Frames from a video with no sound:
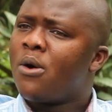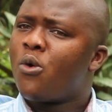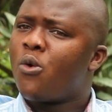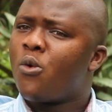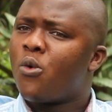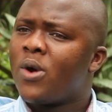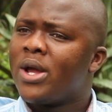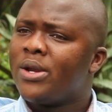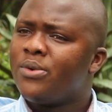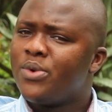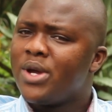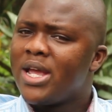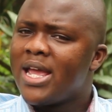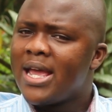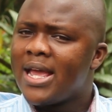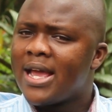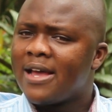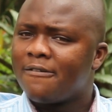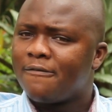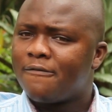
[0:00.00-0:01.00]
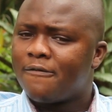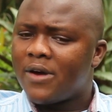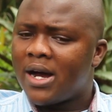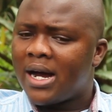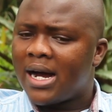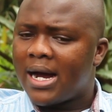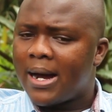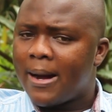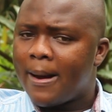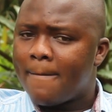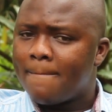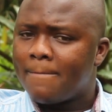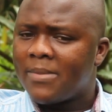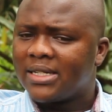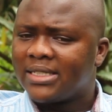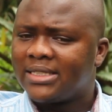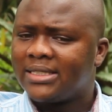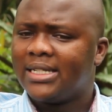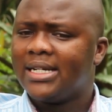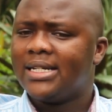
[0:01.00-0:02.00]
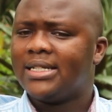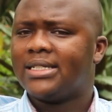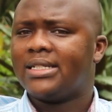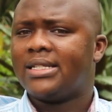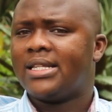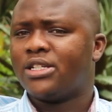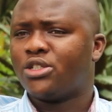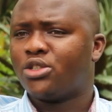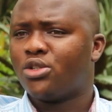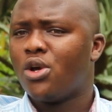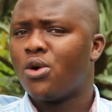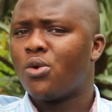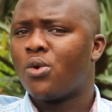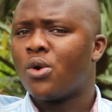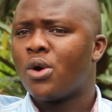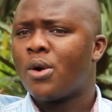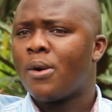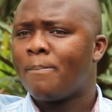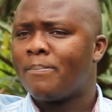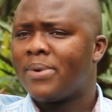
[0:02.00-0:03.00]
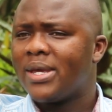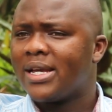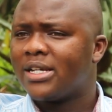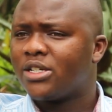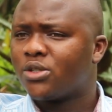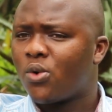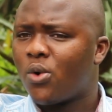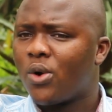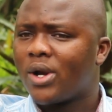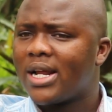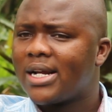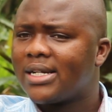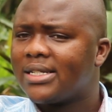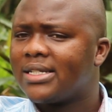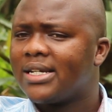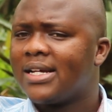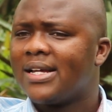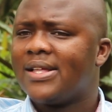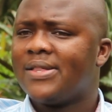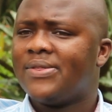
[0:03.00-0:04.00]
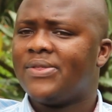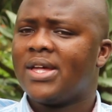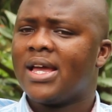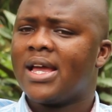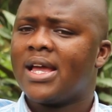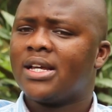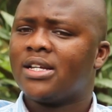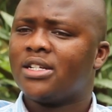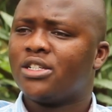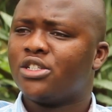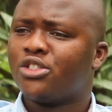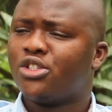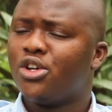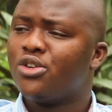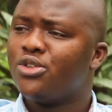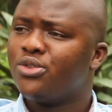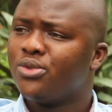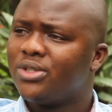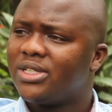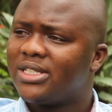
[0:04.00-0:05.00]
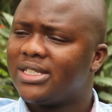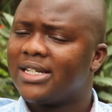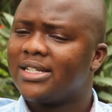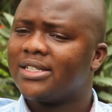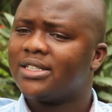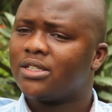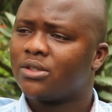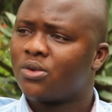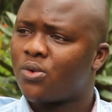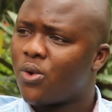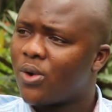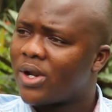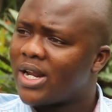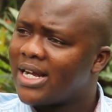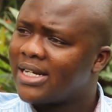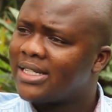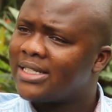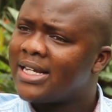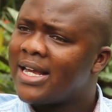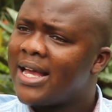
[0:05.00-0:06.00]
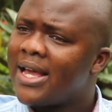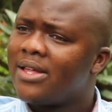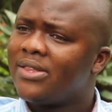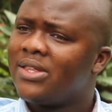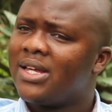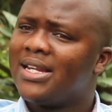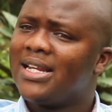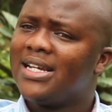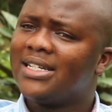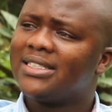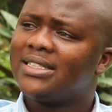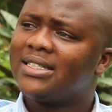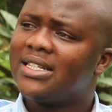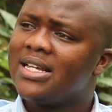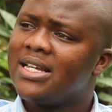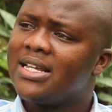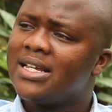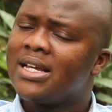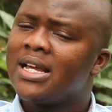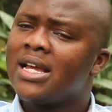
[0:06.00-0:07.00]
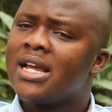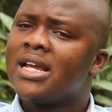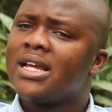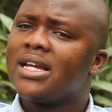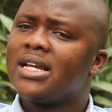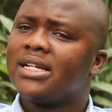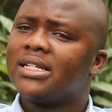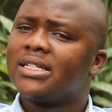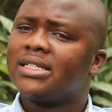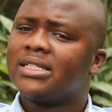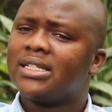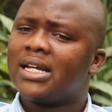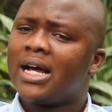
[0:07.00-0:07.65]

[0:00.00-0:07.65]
When we have set the soil pH correct, the soil nutrients correct, the next thing is